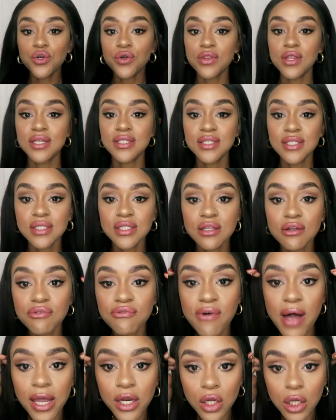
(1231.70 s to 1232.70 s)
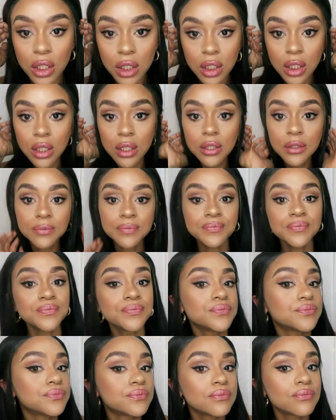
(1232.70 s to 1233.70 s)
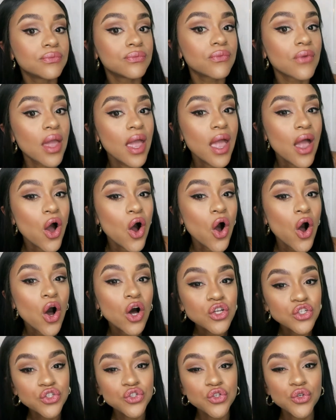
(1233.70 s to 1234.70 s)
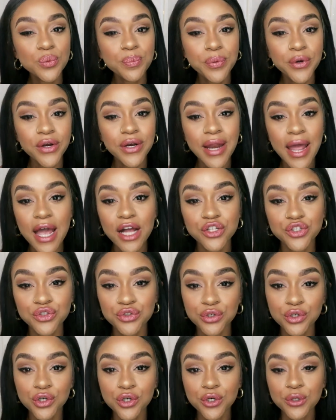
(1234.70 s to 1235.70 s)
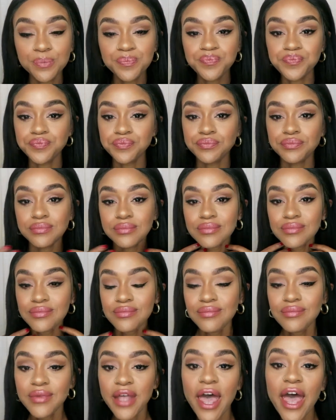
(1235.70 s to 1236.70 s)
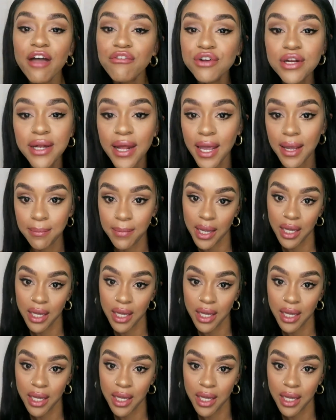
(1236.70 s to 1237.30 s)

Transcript: So this is the final look. All super natural, everyday